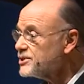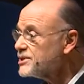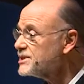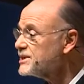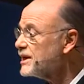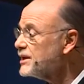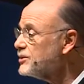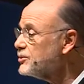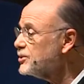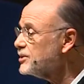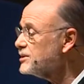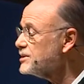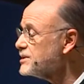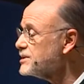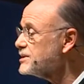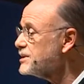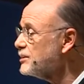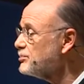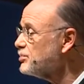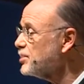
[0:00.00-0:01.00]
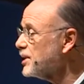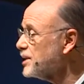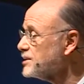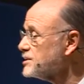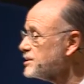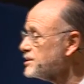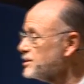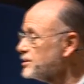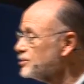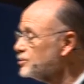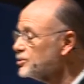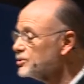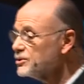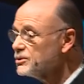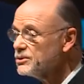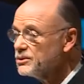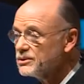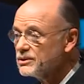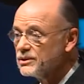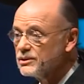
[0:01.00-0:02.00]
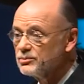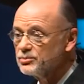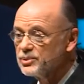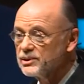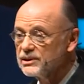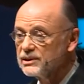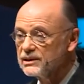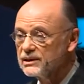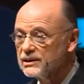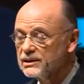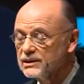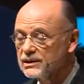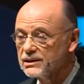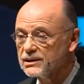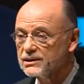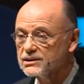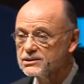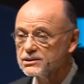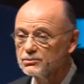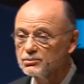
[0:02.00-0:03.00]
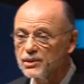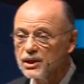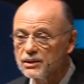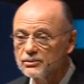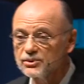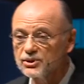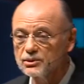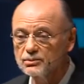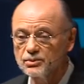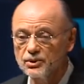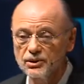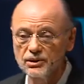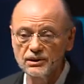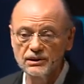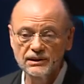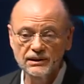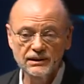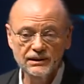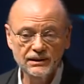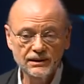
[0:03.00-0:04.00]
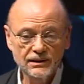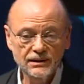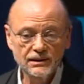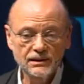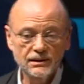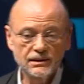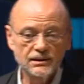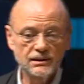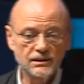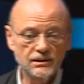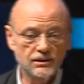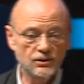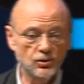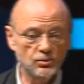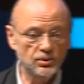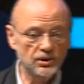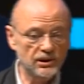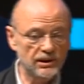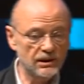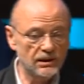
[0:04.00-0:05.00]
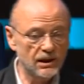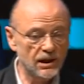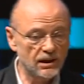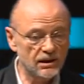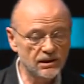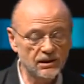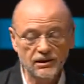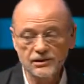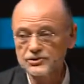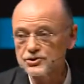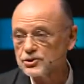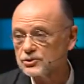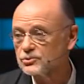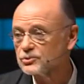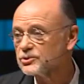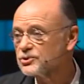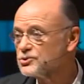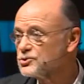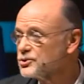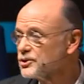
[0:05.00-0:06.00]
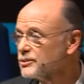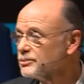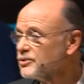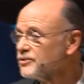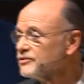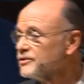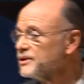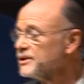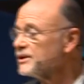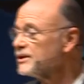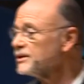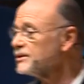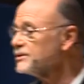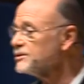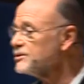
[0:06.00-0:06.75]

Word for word: is sacred in some parts of the world, the pig is abominable. Nobody in our culture would dream of eating a